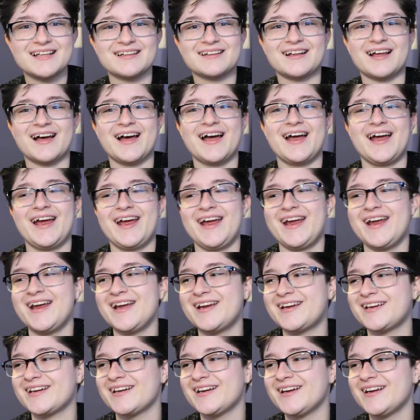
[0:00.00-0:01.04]

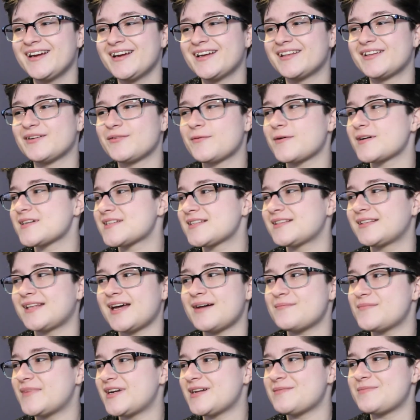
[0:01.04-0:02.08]
Like, there wasn't
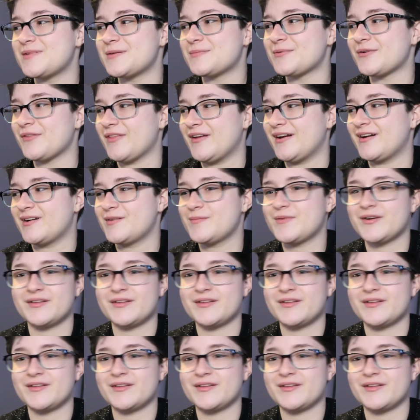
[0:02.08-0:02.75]
that many people there,